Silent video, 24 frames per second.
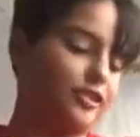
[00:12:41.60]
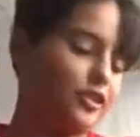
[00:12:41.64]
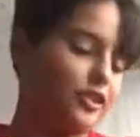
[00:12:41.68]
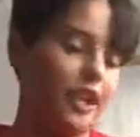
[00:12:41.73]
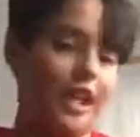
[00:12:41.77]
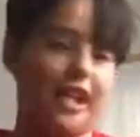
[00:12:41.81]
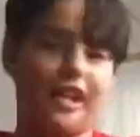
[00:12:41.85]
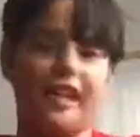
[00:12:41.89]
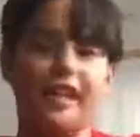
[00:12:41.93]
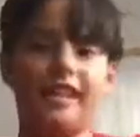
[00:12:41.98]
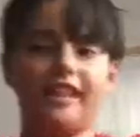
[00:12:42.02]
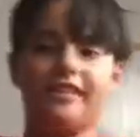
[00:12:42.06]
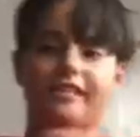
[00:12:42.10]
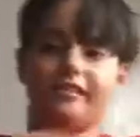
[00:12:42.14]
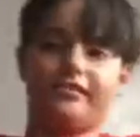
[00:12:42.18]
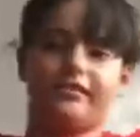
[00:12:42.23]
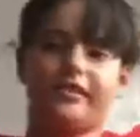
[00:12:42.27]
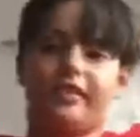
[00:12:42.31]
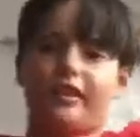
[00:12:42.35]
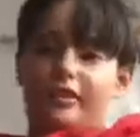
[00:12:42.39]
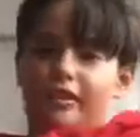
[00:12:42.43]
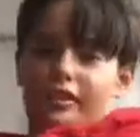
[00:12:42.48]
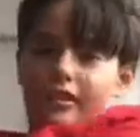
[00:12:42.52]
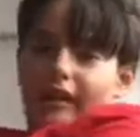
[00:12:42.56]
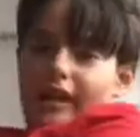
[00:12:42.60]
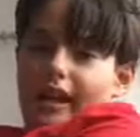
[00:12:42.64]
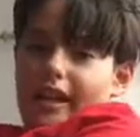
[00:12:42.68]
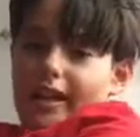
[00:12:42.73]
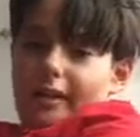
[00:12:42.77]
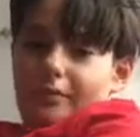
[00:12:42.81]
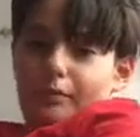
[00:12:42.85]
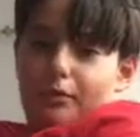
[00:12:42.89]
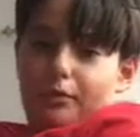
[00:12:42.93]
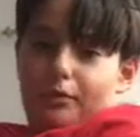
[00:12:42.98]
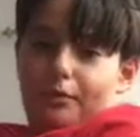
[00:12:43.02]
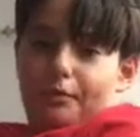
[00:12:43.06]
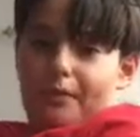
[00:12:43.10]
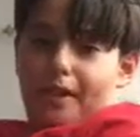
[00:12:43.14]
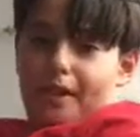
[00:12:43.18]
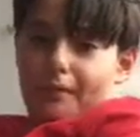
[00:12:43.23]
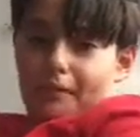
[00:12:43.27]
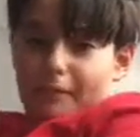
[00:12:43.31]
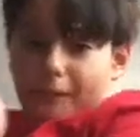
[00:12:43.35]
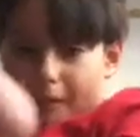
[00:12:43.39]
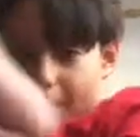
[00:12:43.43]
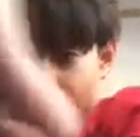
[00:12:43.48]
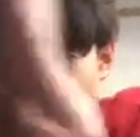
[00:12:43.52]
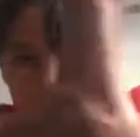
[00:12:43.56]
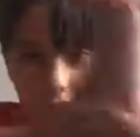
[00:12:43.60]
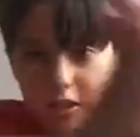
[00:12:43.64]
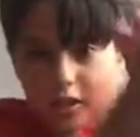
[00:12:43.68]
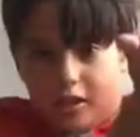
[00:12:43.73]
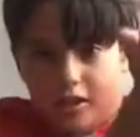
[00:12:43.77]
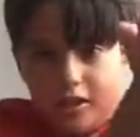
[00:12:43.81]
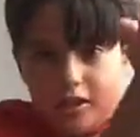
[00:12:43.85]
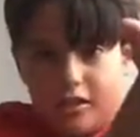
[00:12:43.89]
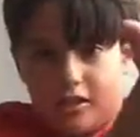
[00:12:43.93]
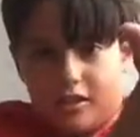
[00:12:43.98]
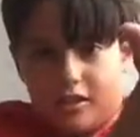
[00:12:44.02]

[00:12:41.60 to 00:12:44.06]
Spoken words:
check if there are any more people.